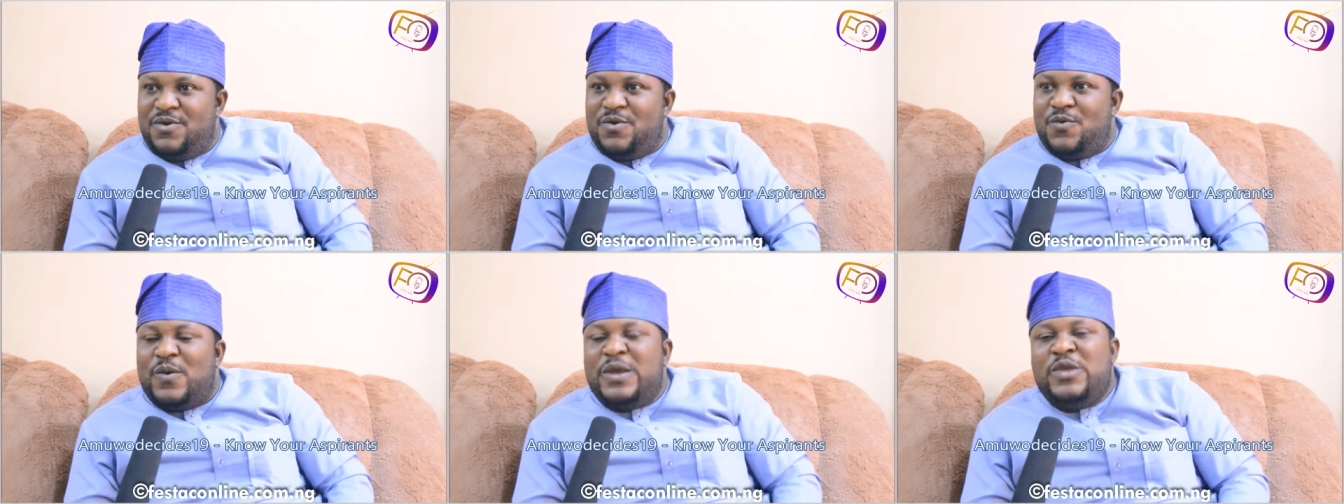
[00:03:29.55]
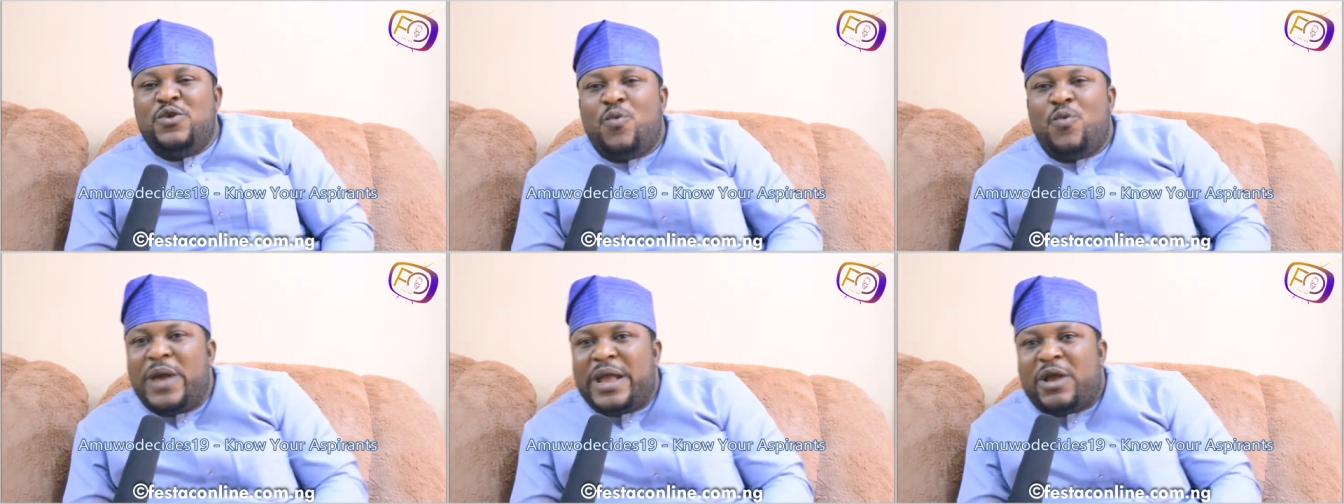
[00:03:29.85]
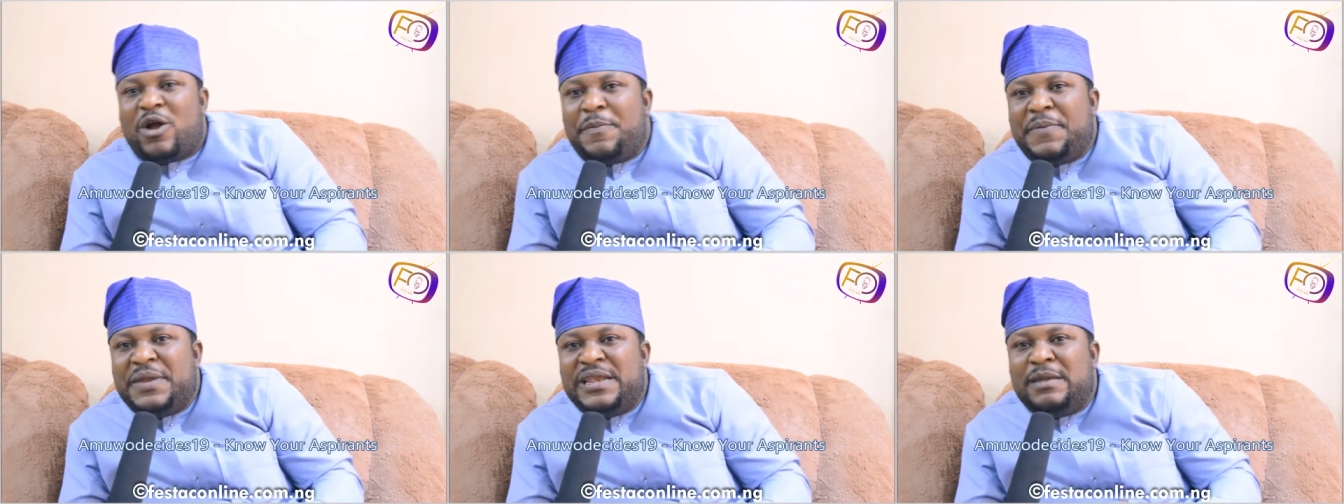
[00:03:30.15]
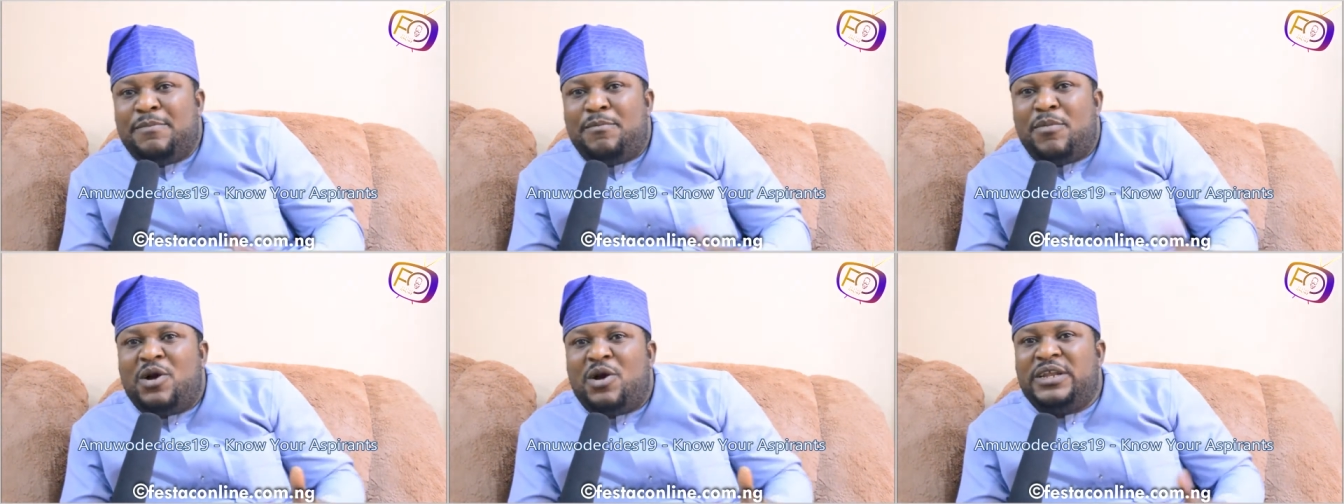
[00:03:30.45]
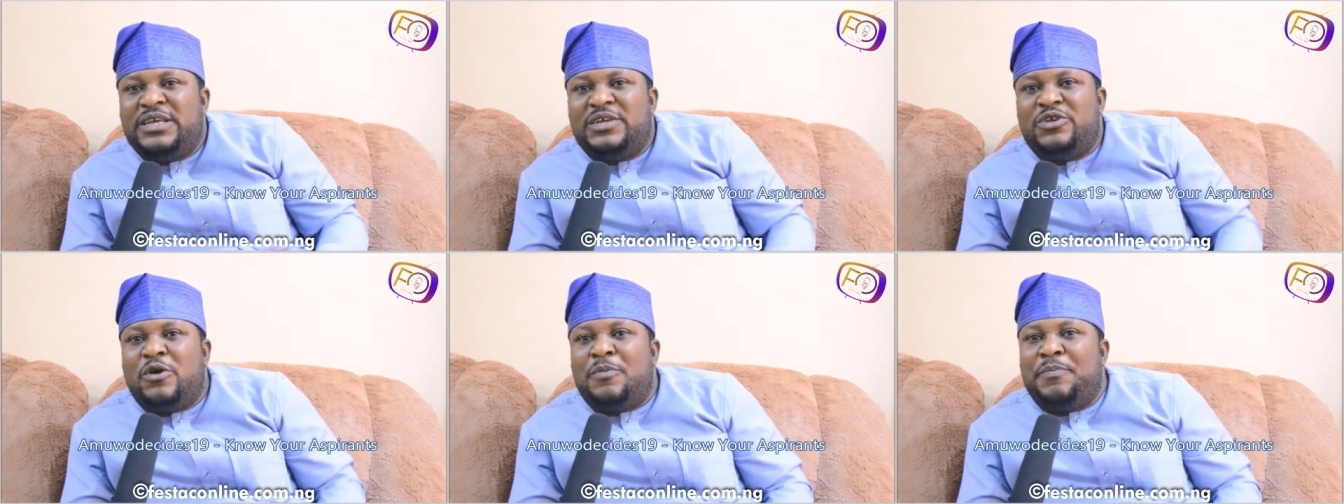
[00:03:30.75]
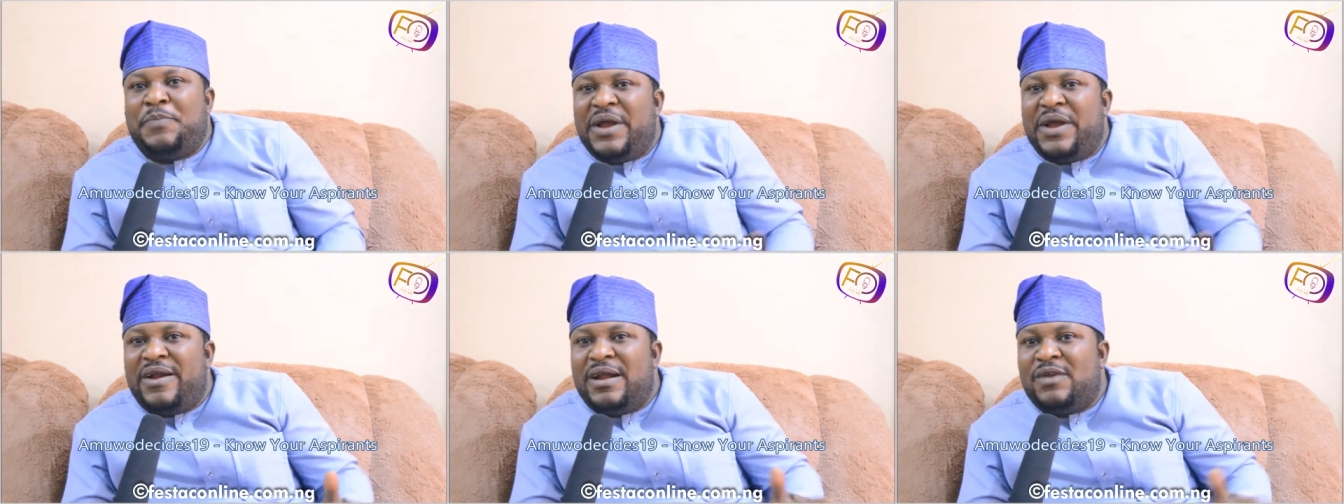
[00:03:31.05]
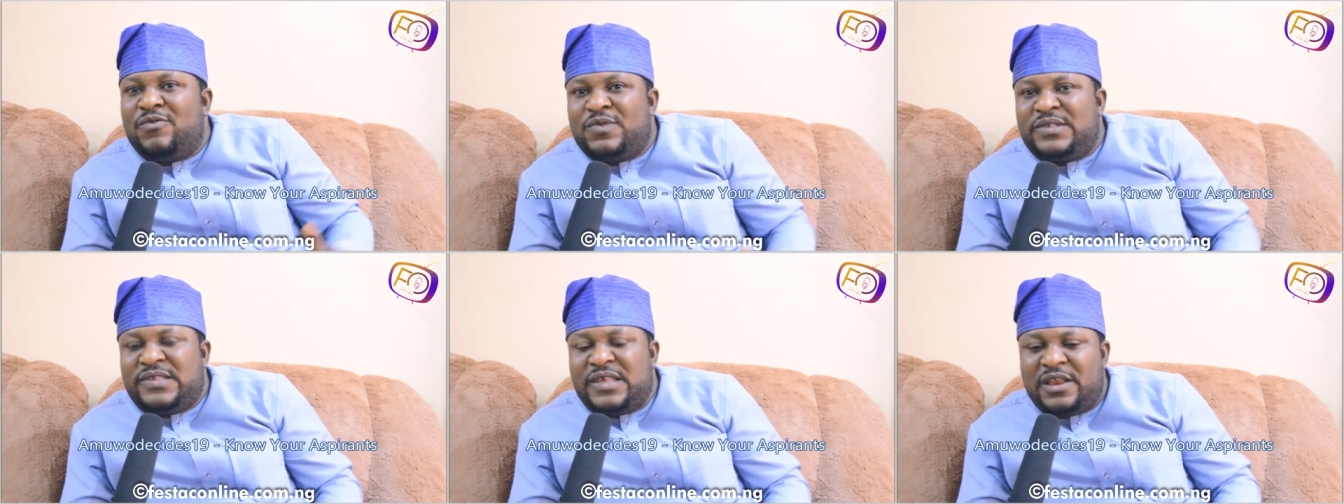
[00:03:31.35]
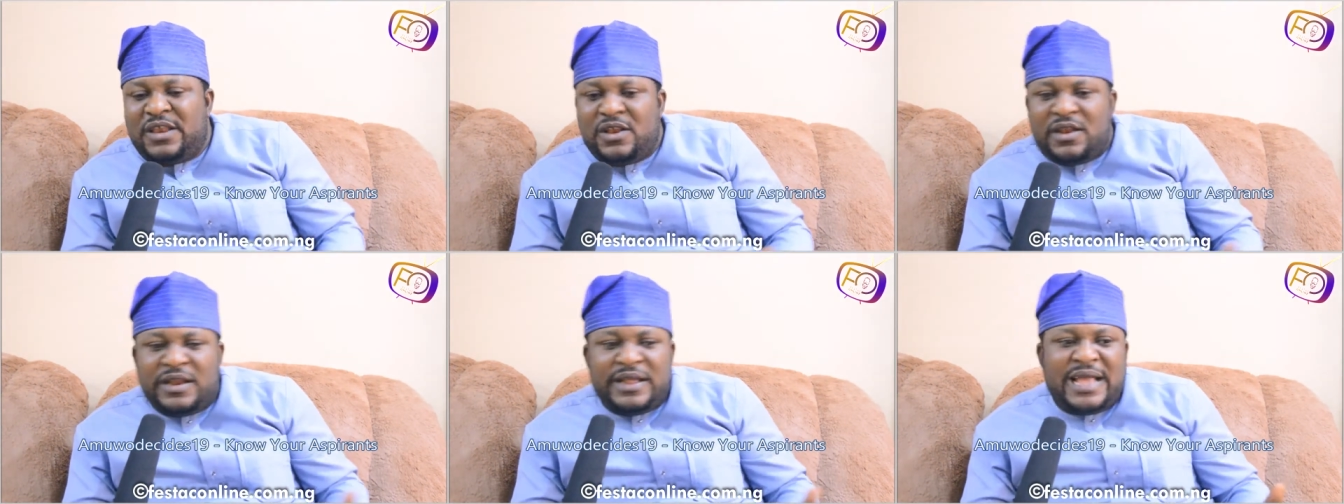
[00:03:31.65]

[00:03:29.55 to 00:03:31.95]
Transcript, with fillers: When you wake up in the morning, your parents will say,